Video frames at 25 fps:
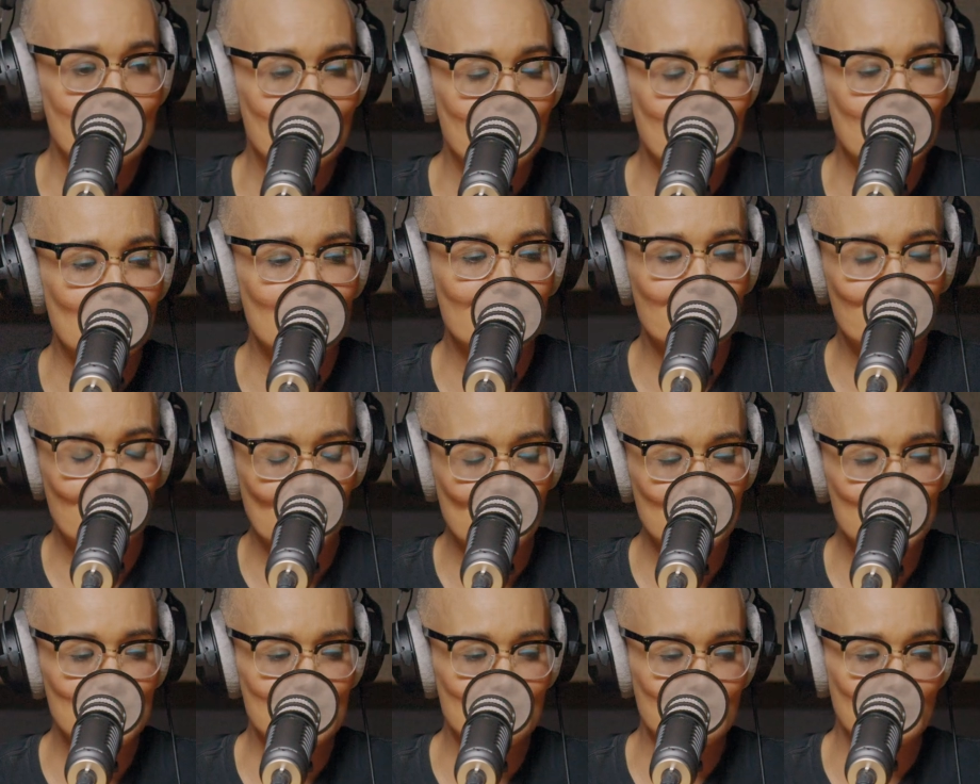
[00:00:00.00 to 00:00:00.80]
But if
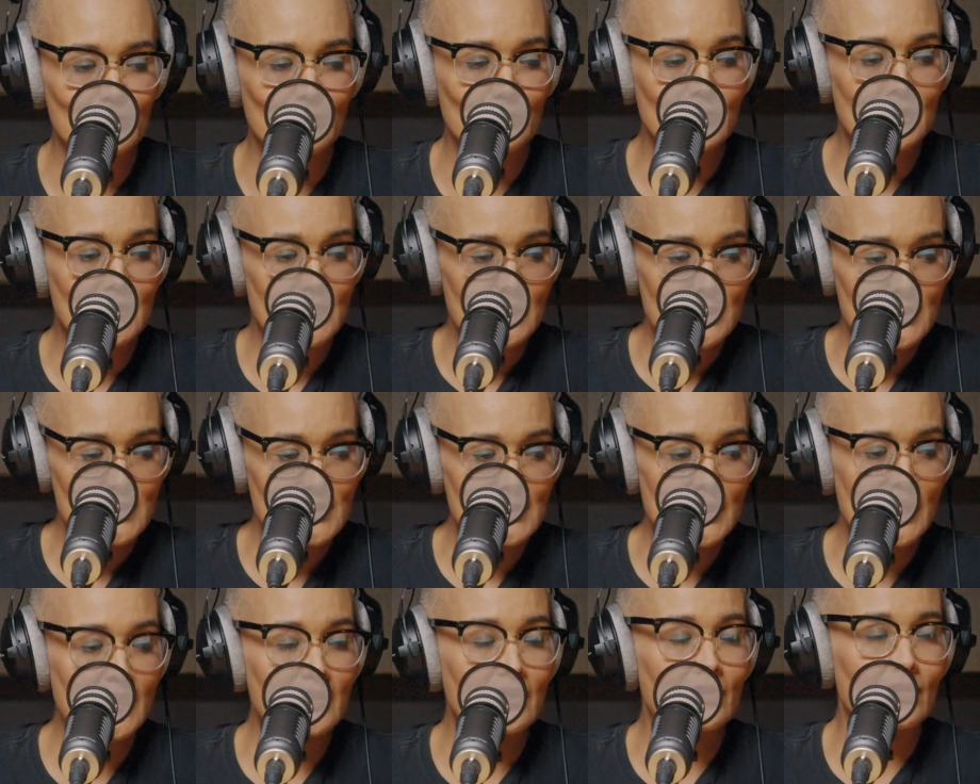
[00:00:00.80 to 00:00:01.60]
possible,
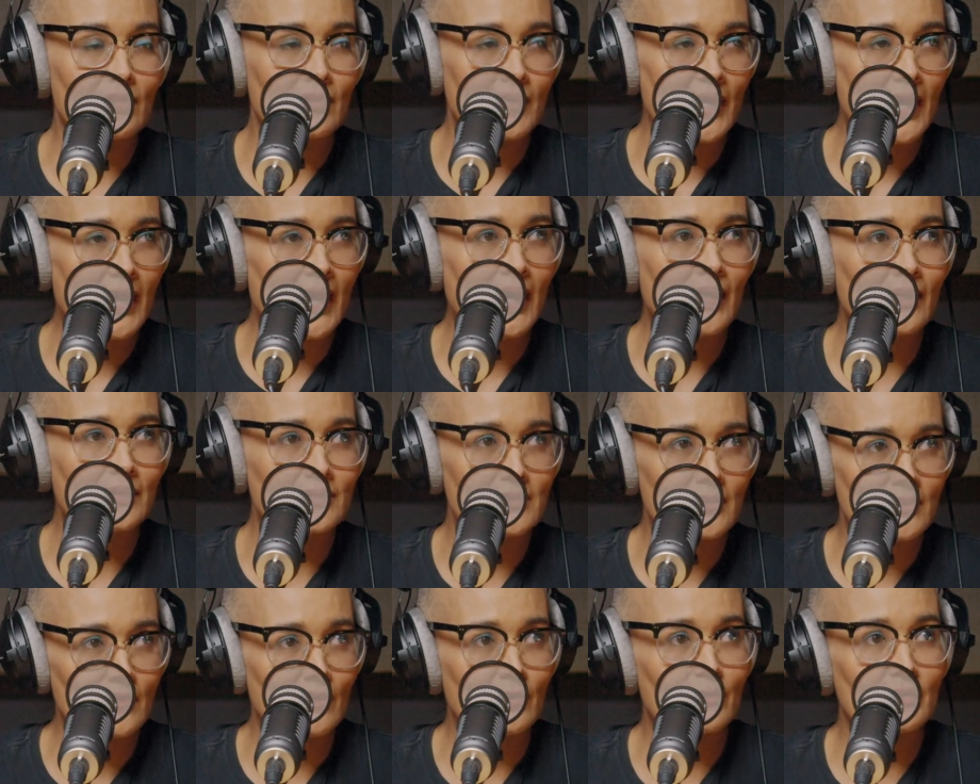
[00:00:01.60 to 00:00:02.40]
send her
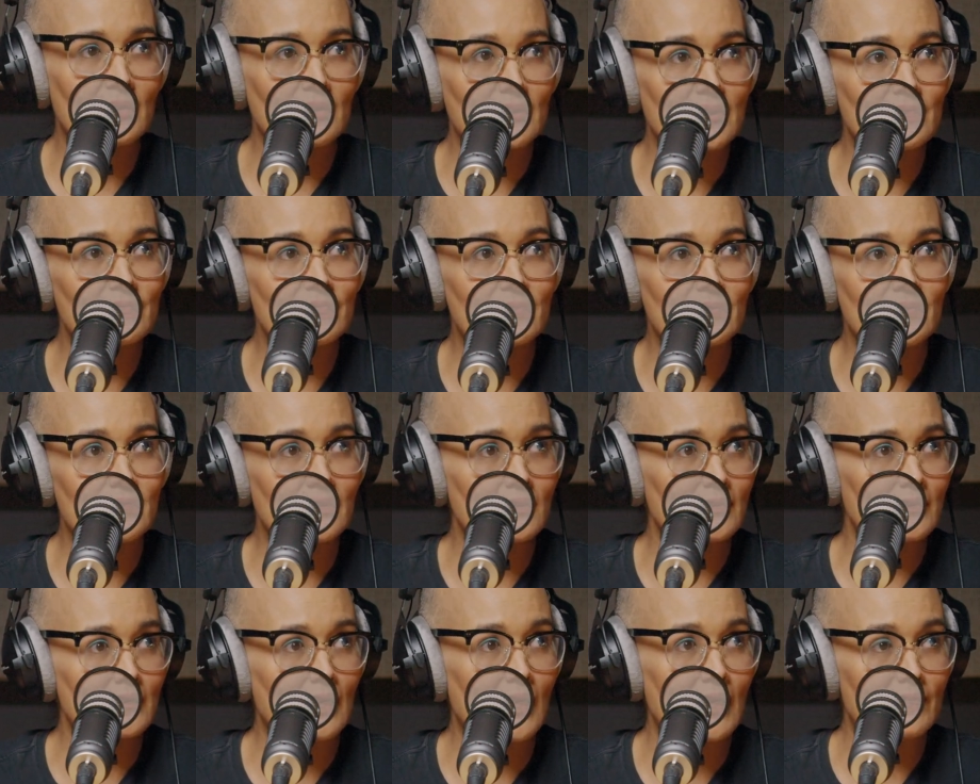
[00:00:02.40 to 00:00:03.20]
out to go and live
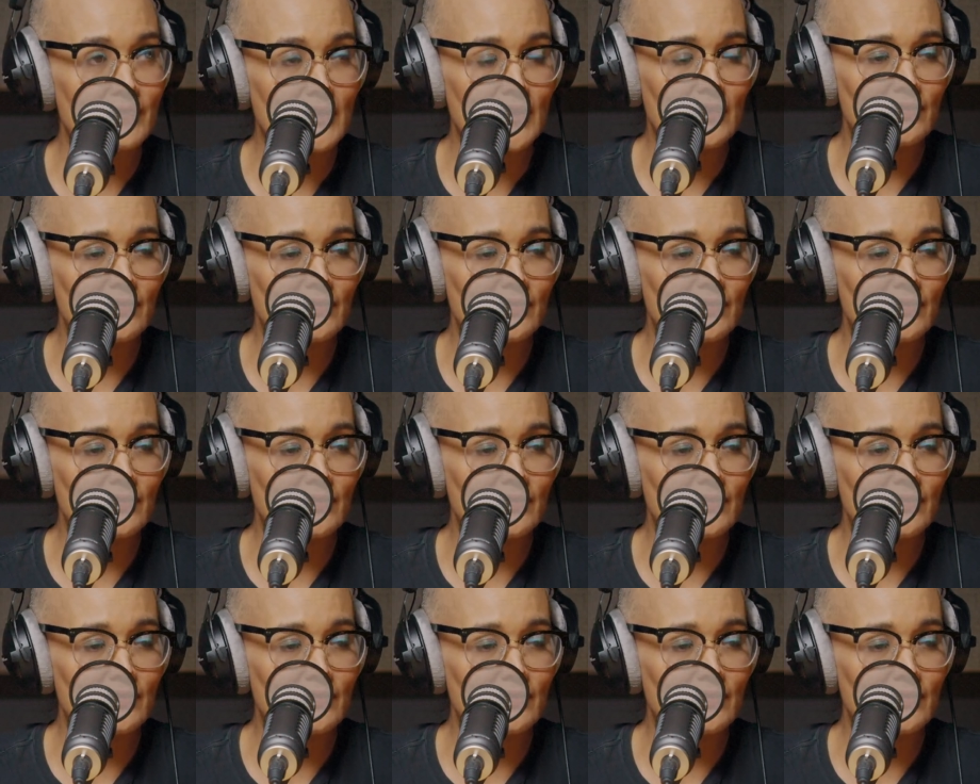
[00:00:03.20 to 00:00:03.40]
a life,